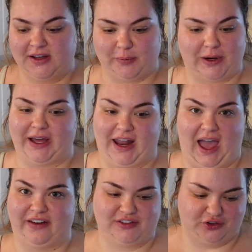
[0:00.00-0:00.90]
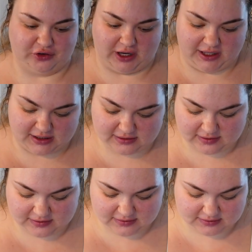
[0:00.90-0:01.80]
We're gonna have to try
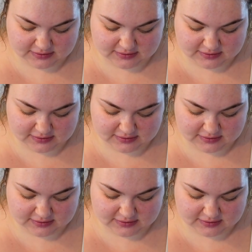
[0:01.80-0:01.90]
it.